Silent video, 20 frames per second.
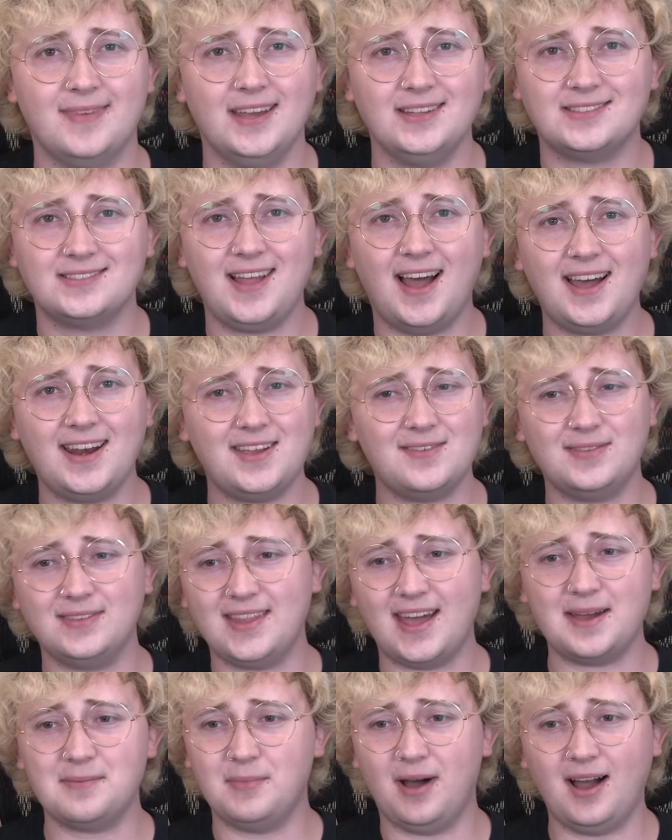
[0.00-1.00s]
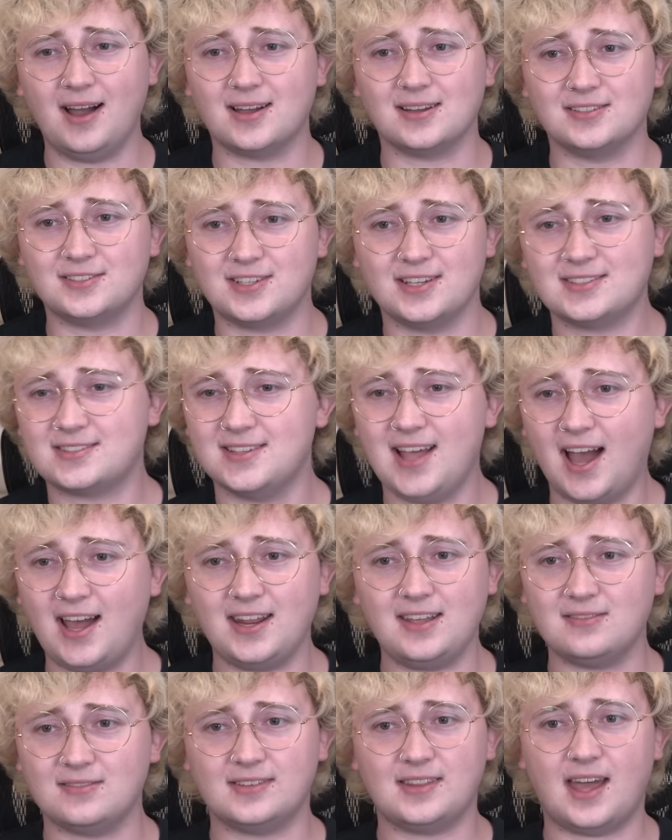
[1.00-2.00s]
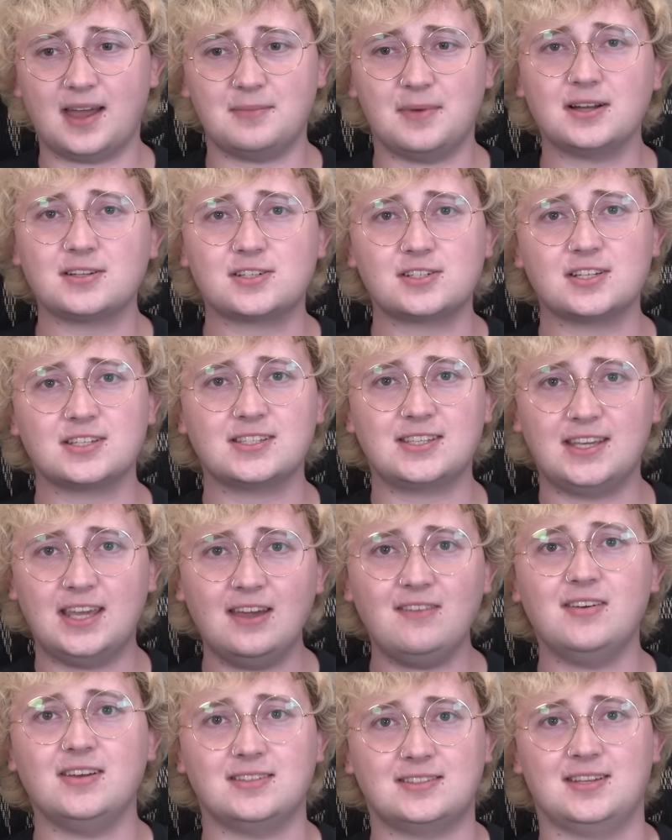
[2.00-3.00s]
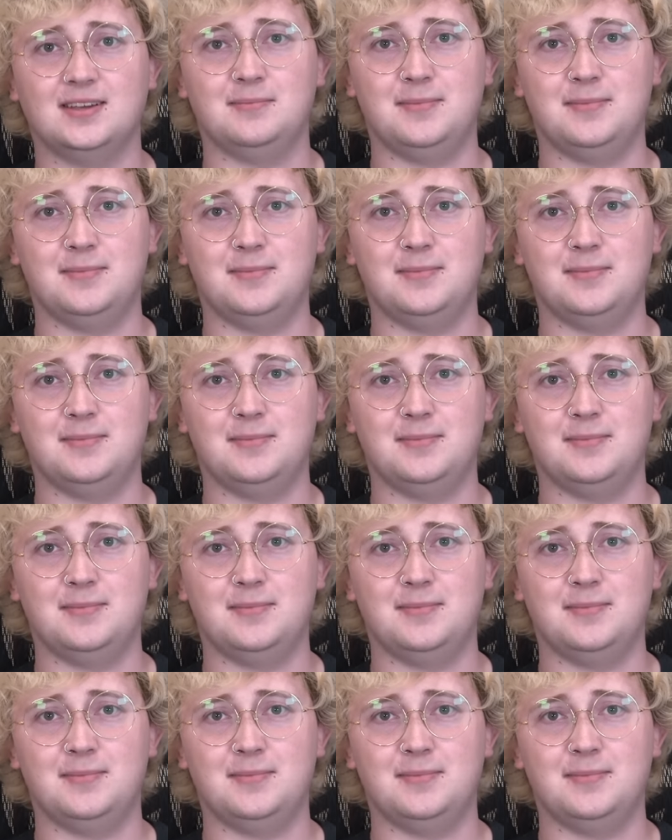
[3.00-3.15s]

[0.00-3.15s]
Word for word: it's not even that much. It's not even that much. Just give it to